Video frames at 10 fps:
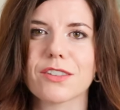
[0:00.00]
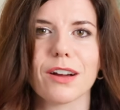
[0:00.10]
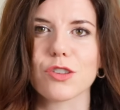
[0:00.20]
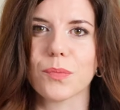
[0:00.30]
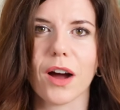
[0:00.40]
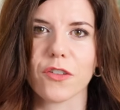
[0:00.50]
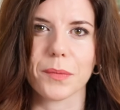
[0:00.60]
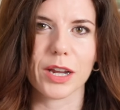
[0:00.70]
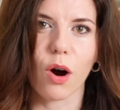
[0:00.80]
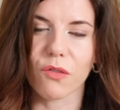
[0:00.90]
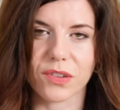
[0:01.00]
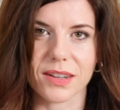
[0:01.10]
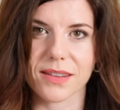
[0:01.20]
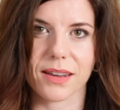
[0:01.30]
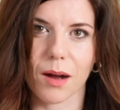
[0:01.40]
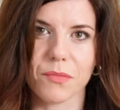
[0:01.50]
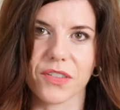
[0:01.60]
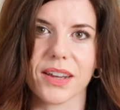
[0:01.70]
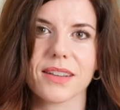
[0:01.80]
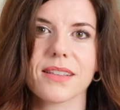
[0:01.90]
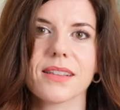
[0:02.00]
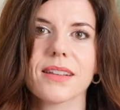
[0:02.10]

around your bathroom in confidence and comfort.